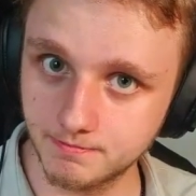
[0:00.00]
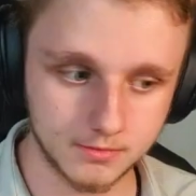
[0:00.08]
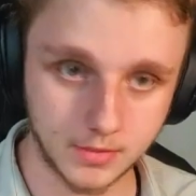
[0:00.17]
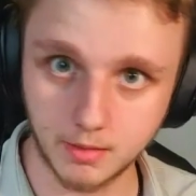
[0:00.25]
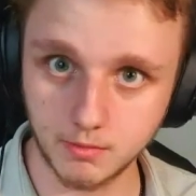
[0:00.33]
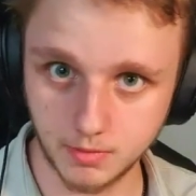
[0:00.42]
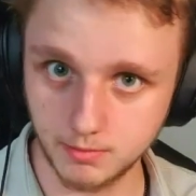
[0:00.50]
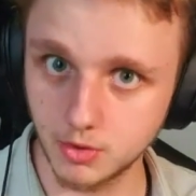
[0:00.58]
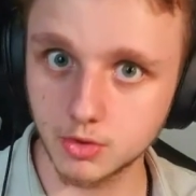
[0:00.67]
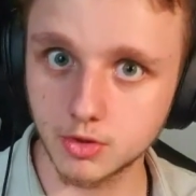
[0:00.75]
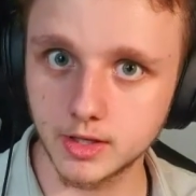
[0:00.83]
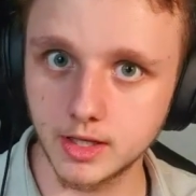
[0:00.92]
I'm
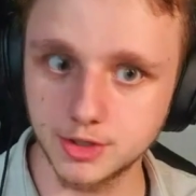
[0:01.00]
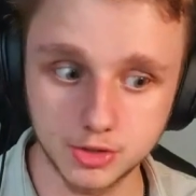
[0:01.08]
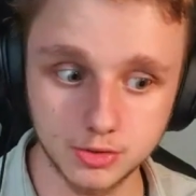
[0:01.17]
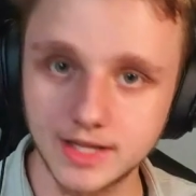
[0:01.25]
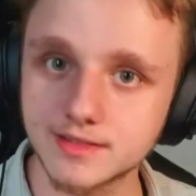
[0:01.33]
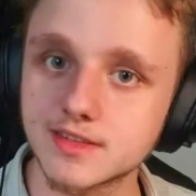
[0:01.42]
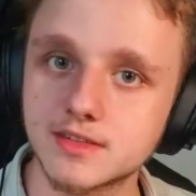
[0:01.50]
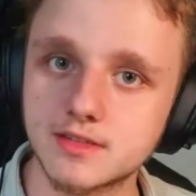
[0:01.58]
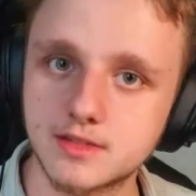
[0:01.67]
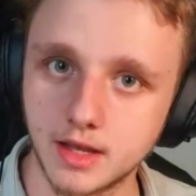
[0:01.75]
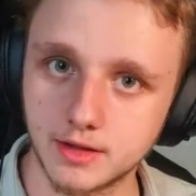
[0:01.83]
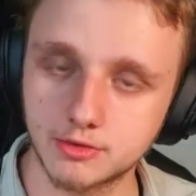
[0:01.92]
looking at you, that's 6.